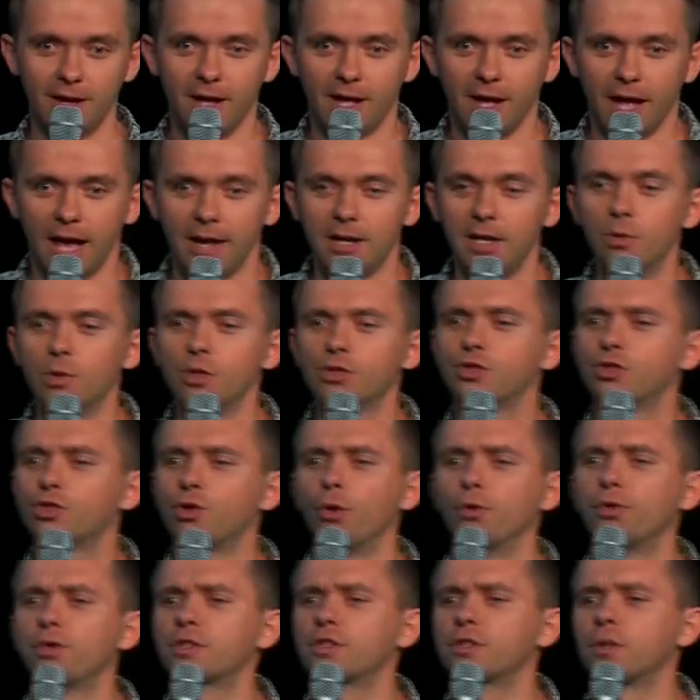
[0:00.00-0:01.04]
And he was
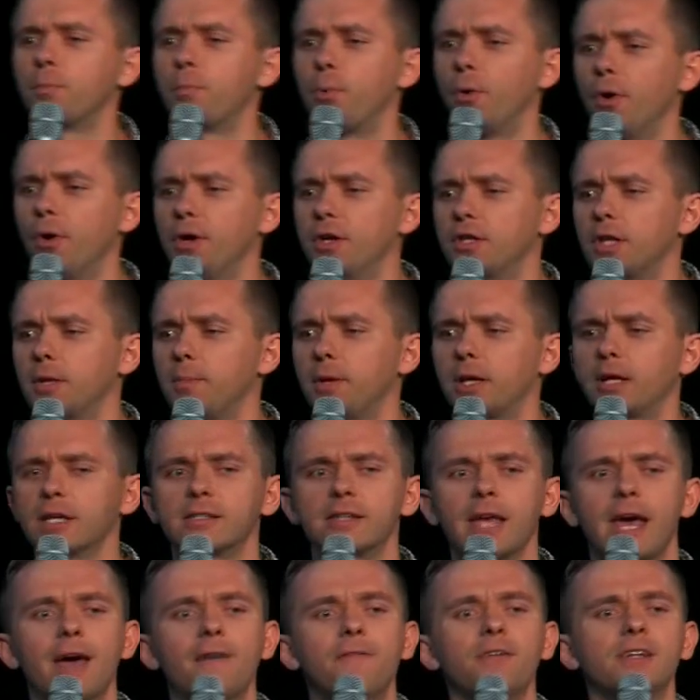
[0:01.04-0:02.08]
so disappointed
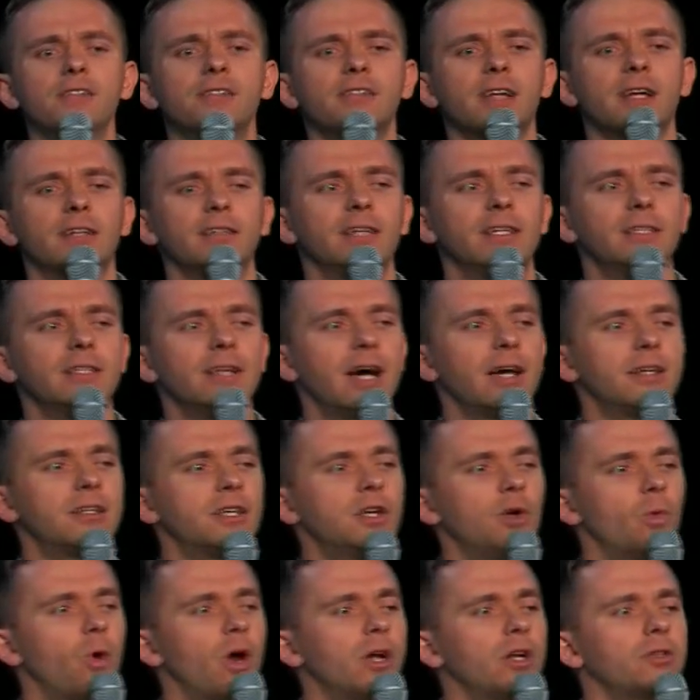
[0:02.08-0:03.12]
because every Sunday night
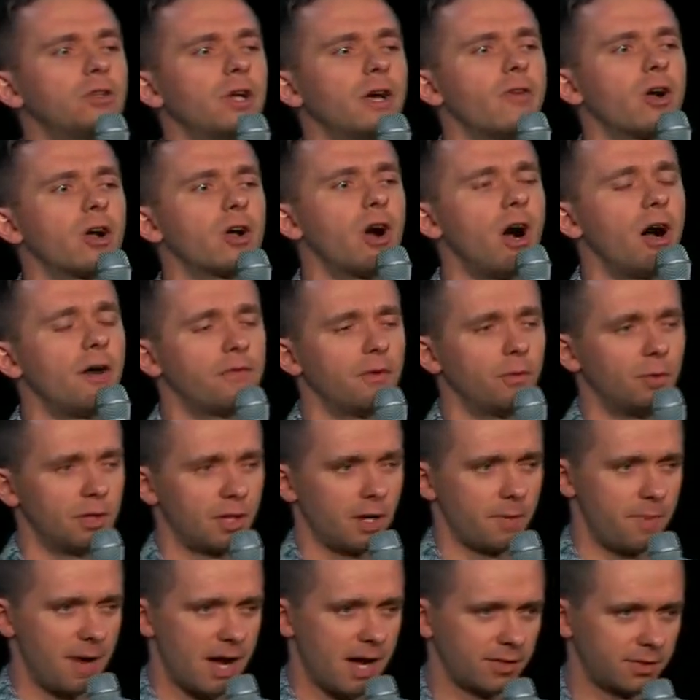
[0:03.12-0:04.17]
he wanted to have a coffee with
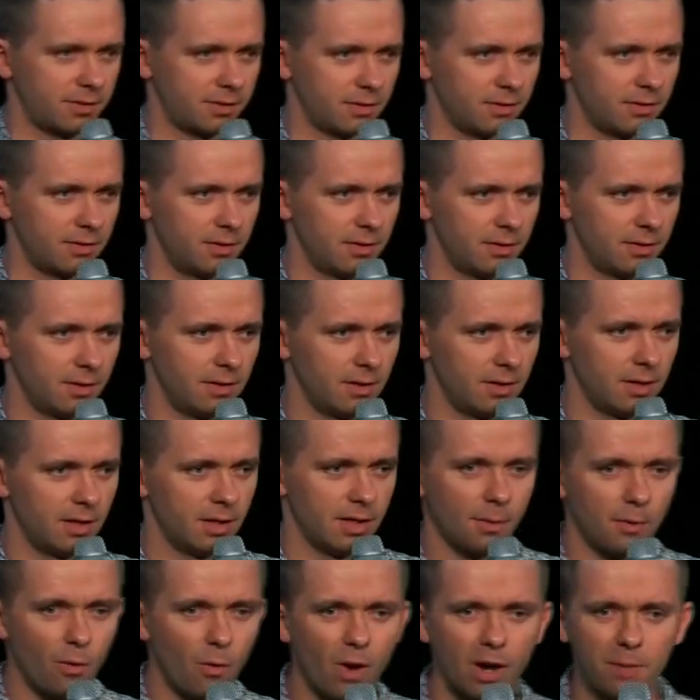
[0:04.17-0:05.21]
our pastor.
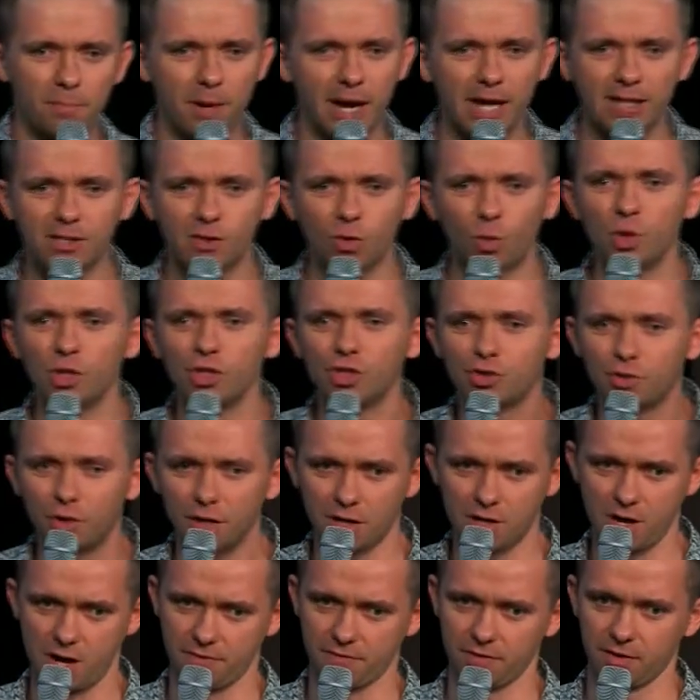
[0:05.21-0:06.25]
Number one, pastor wouldn't
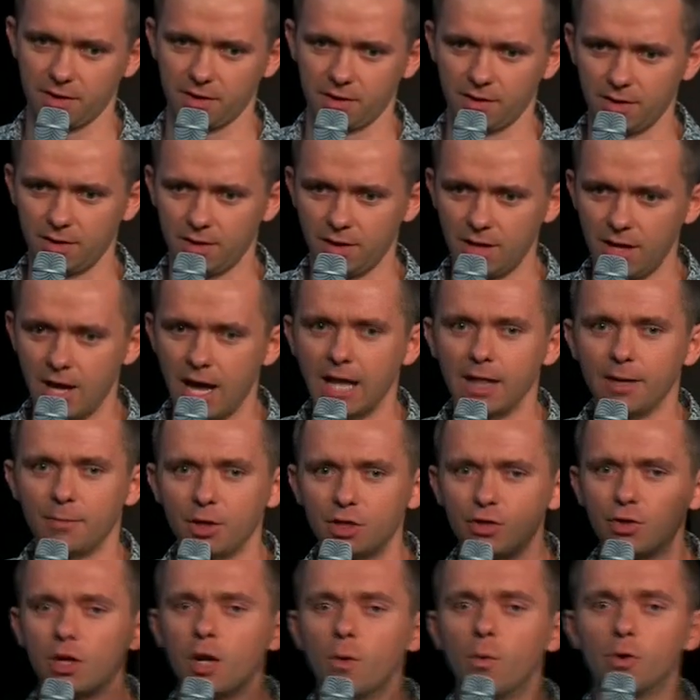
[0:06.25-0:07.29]
drink coffee. And number
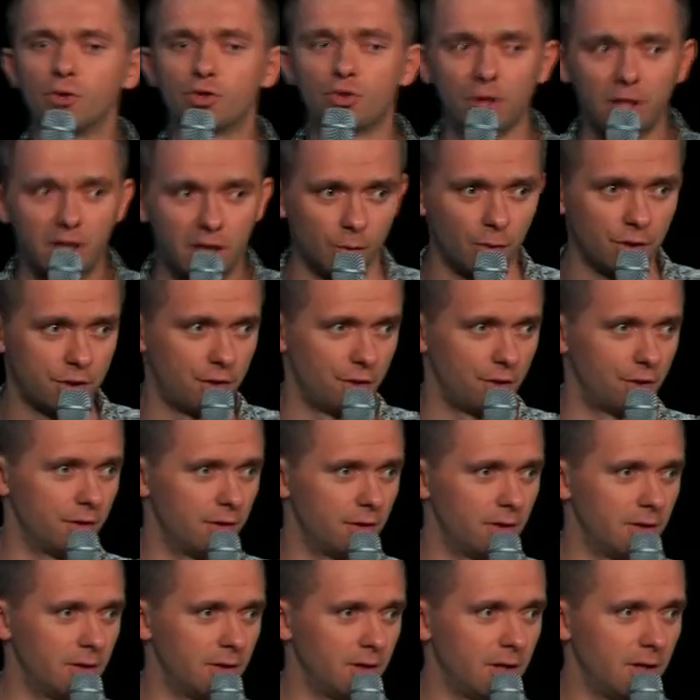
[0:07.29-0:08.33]
two, he won't drink it with you.
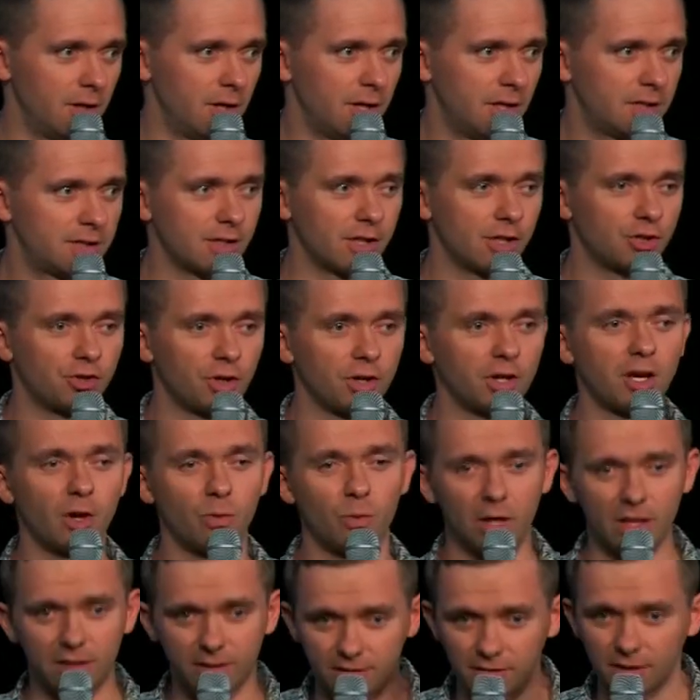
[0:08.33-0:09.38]
He's going to drink it
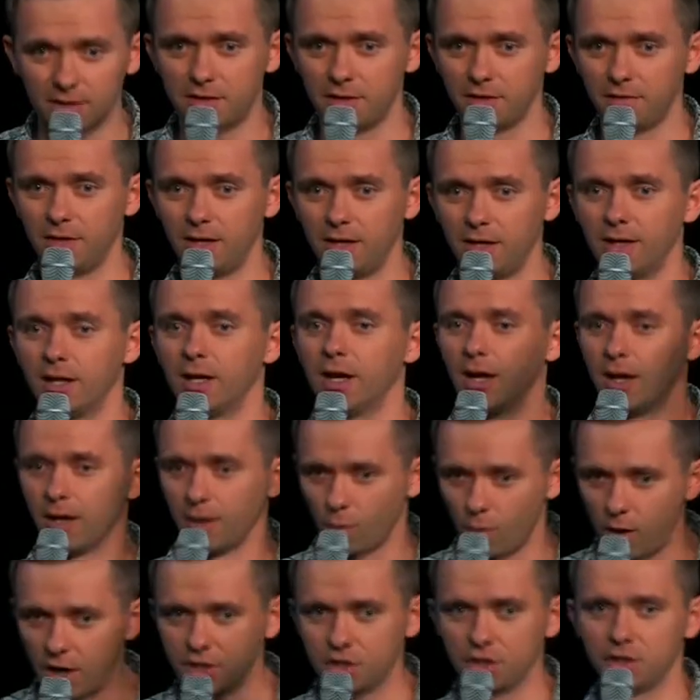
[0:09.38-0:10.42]
with the TV,
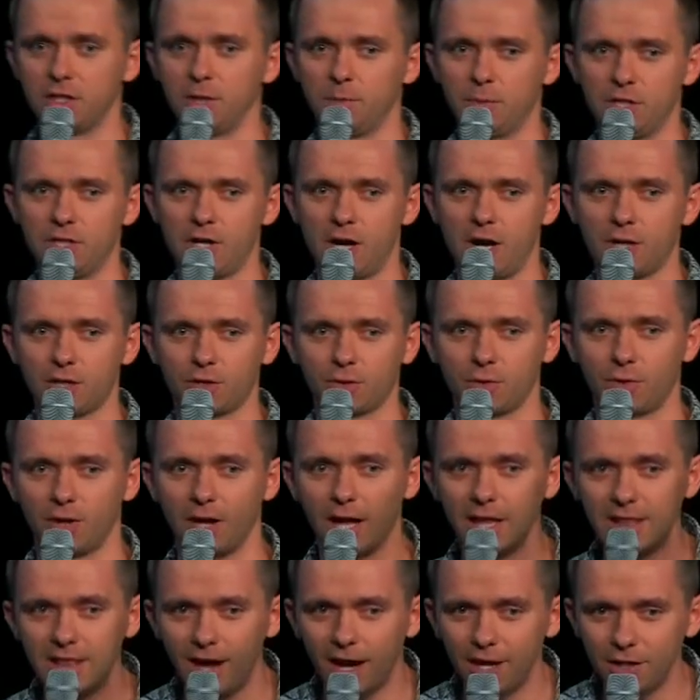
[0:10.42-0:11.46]
watching TB Joshua
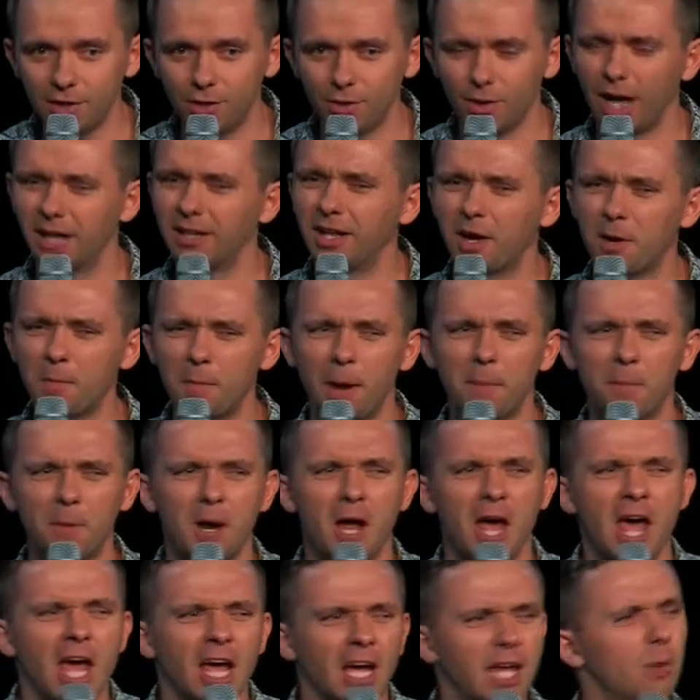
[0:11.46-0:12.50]
and not you. And I remember
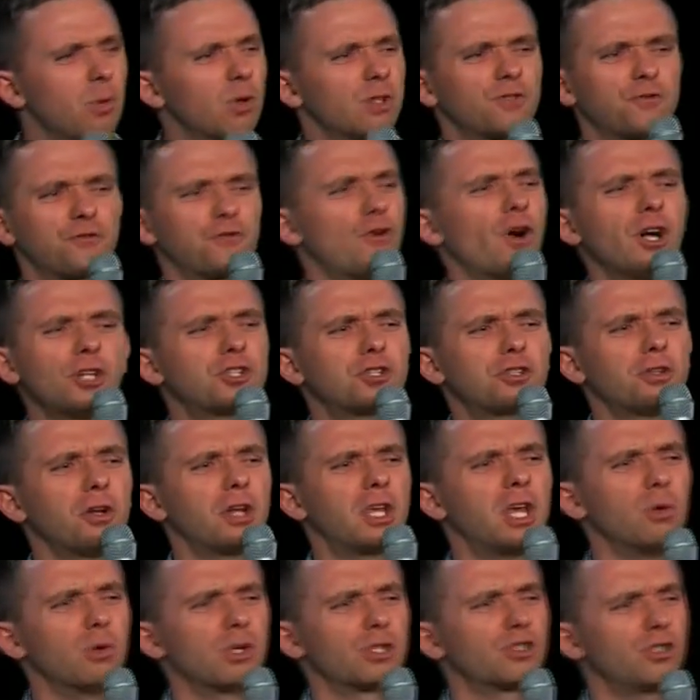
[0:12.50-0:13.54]
he was frustrated.
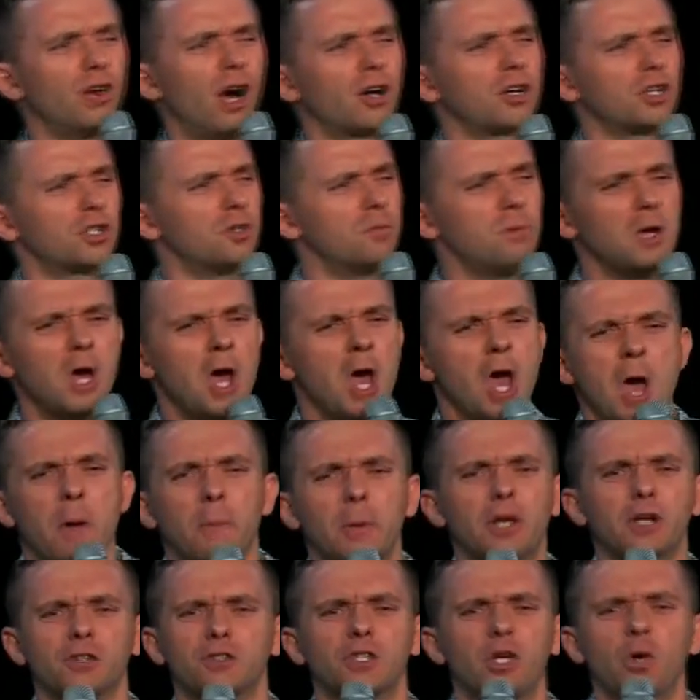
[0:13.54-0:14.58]
He was talking to me
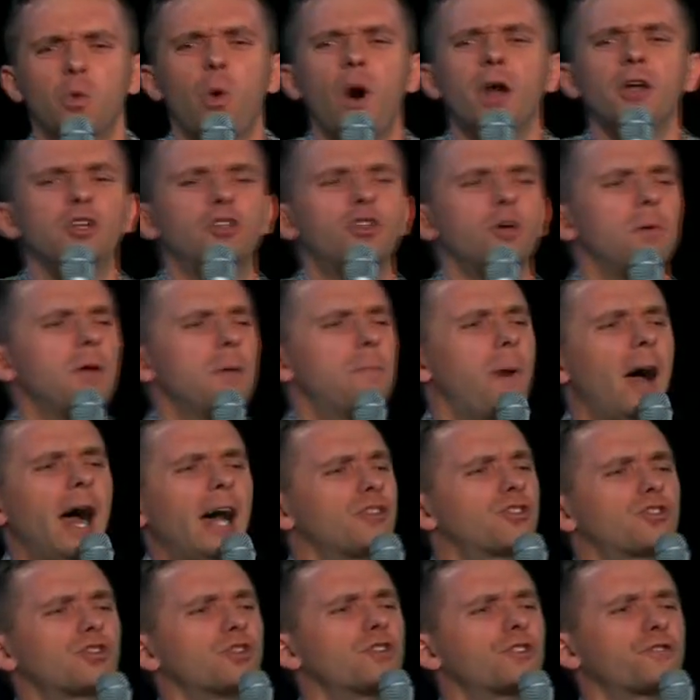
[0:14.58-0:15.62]
because he wanted to be
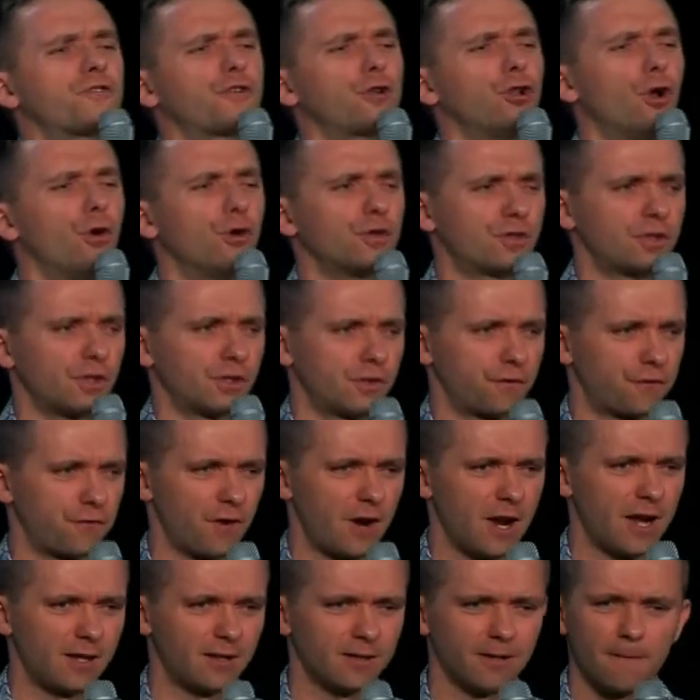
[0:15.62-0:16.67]
pastor's closest
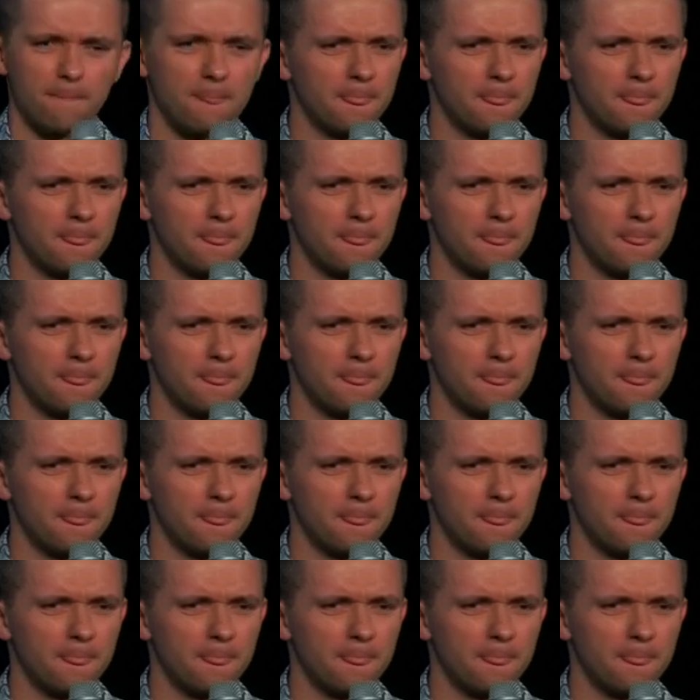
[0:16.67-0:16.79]
friend.